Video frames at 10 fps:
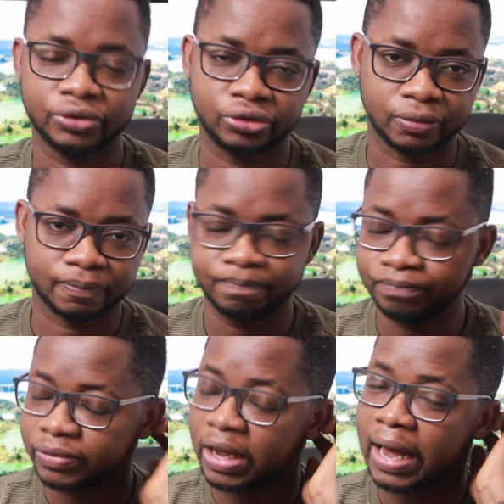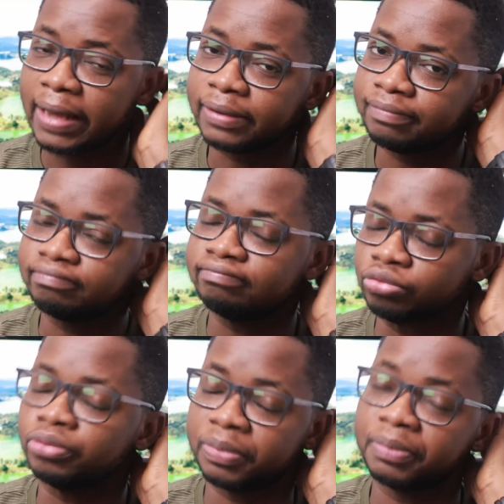So I
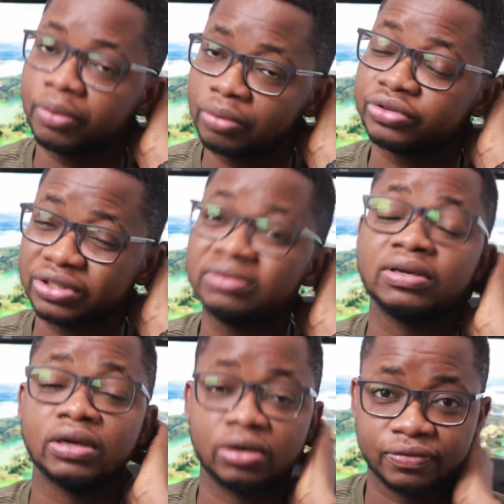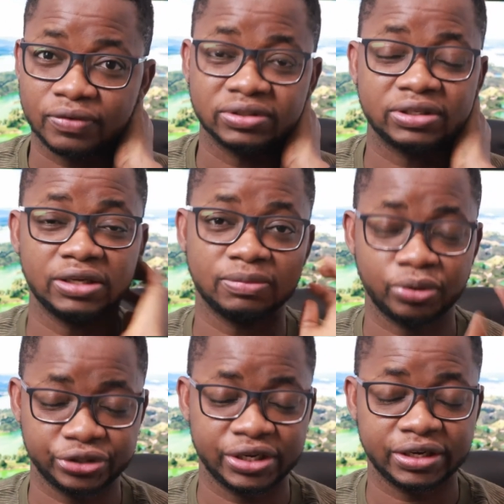will be producing a lot of content
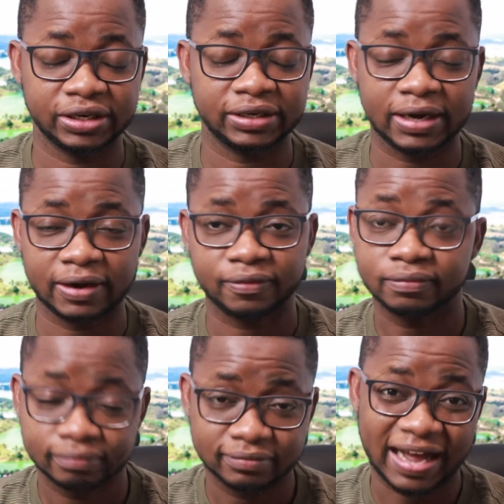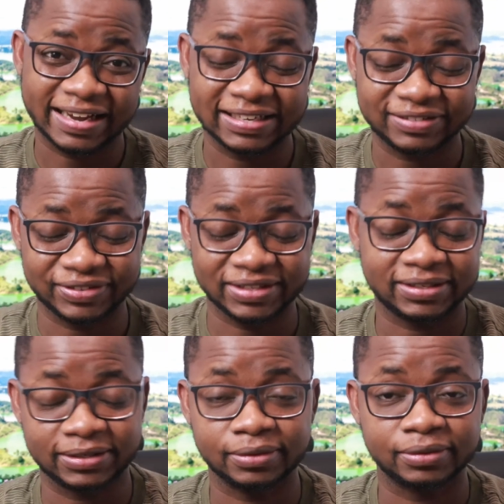more steadily now, at least for
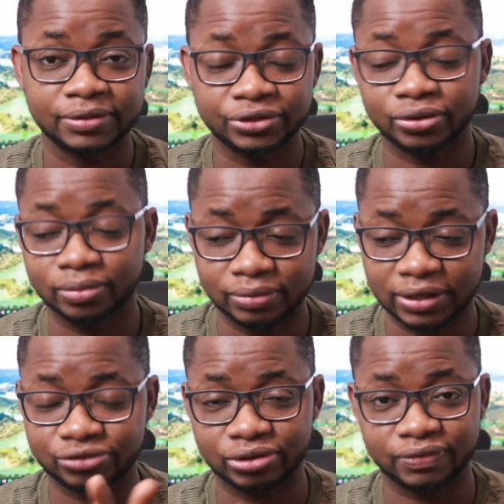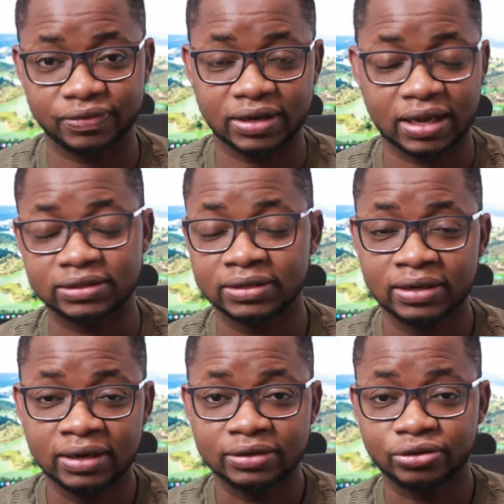this year. So get ready for that.
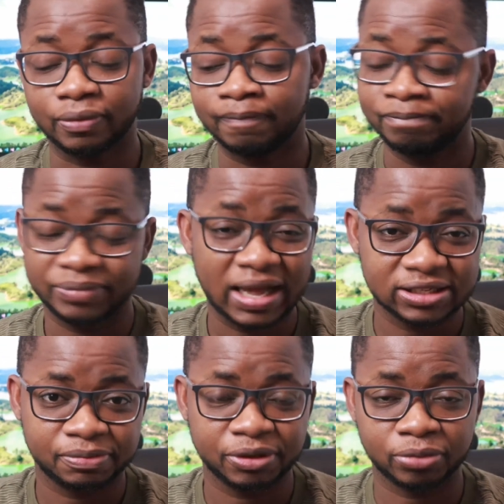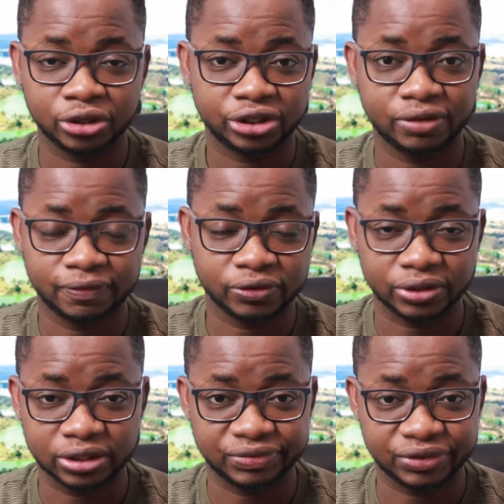So that's pretty much it for
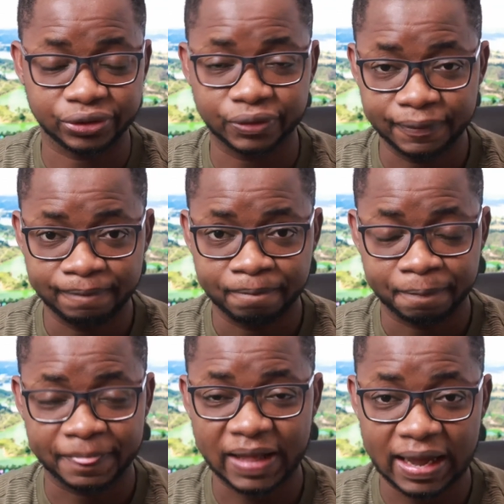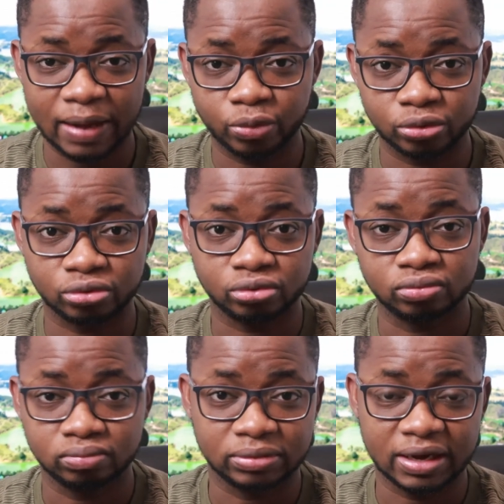today's video. I will
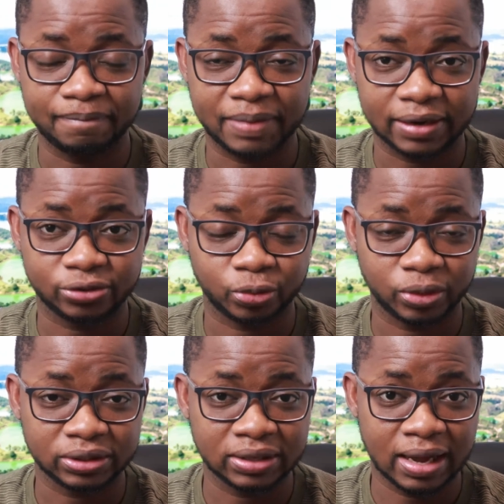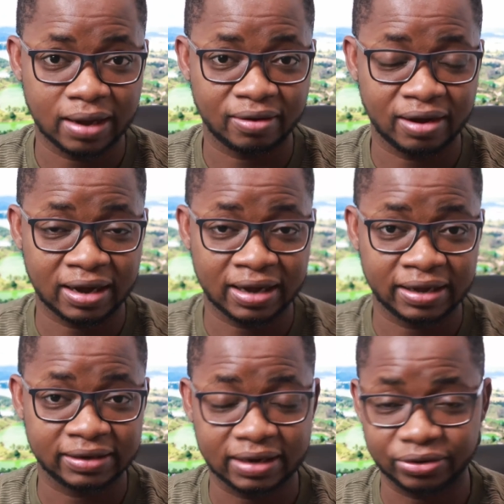get back to work now
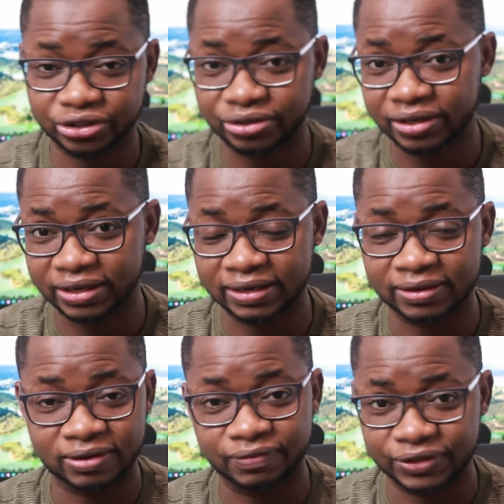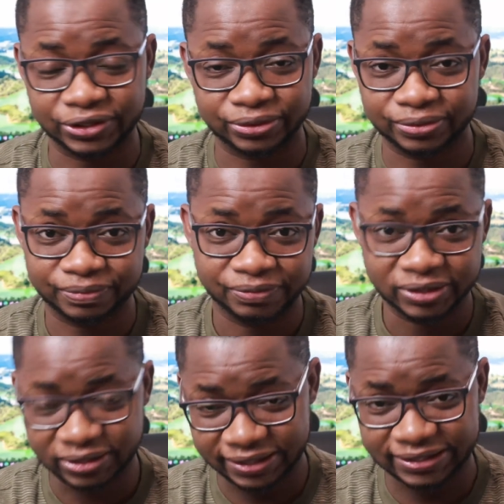and I'll see you again in another video.
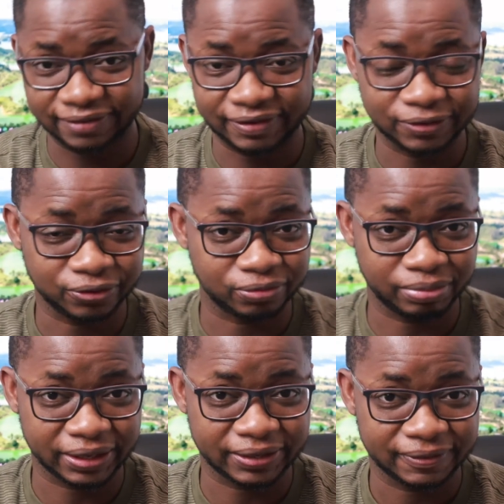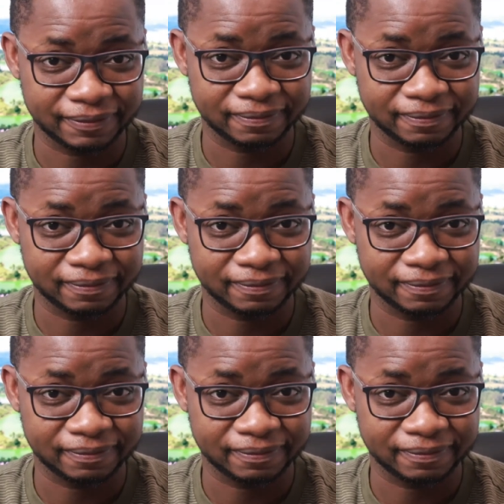Stay safe and goodbye.